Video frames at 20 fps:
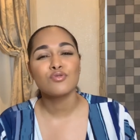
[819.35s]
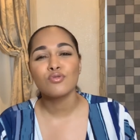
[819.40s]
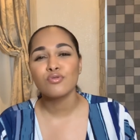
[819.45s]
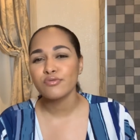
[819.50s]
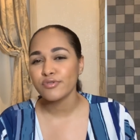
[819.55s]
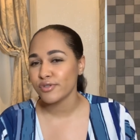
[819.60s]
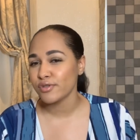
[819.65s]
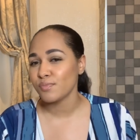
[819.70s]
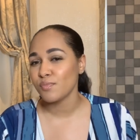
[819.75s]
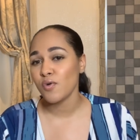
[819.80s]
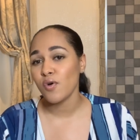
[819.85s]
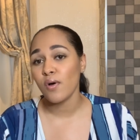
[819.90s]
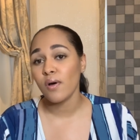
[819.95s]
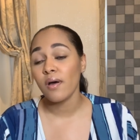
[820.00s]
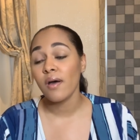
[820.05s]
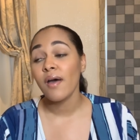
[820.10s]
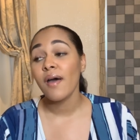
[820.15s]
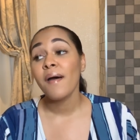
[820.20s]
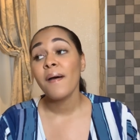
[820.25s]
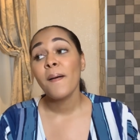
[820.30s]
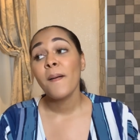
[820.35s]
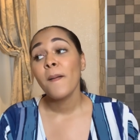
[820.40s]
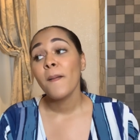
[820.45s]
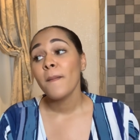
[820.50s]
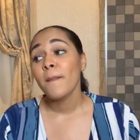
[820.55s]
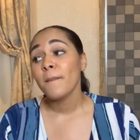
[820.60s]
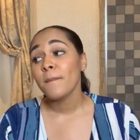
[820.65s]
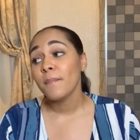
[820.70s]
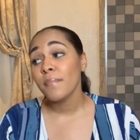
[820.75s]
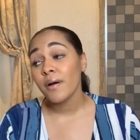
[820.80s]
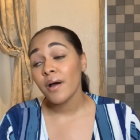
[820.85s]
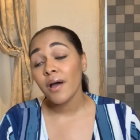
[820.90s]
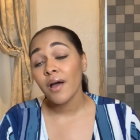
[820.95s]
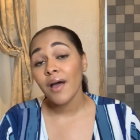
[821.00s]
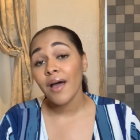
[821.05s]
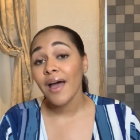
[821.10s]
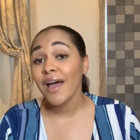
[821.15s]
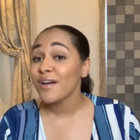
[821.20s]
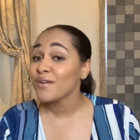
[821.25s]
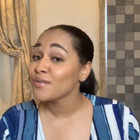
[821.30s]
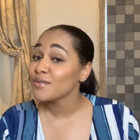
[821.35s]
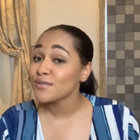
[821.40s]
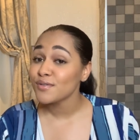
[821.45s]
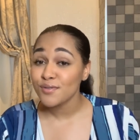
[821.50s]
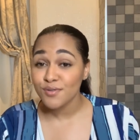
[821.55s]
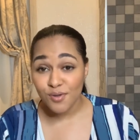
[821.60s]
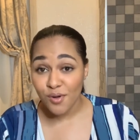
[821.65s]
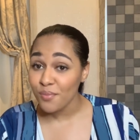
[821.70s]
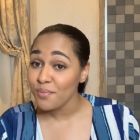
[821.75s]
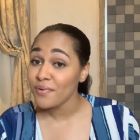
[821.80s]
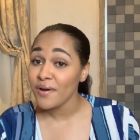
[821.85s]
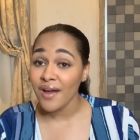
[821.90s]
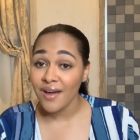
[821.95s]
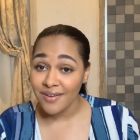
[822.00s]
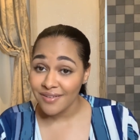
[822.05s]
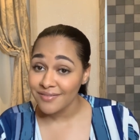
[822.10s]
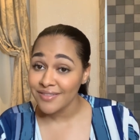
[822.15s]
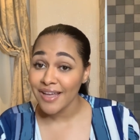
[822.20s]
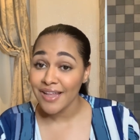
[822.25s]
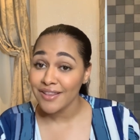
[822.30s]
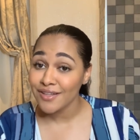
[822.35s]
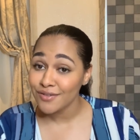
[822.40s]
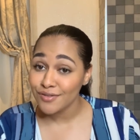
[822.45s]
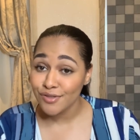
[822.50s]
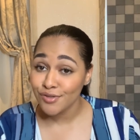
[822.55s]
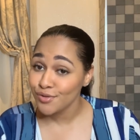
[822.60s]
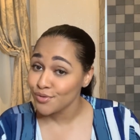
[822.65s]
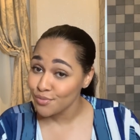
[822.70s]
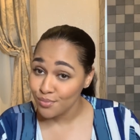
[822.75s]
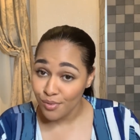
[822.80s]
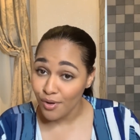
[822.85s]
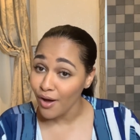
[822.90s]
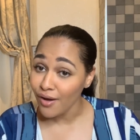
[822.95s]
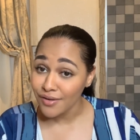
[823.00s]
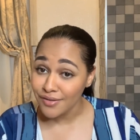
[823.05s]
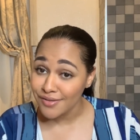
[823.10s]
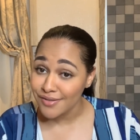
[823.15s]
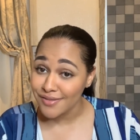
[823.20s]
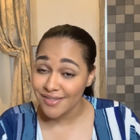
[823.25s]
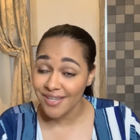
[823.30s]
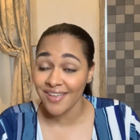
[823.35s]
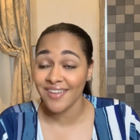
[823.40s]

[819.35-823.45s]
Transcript: so small but I was so proud of that little shoebox.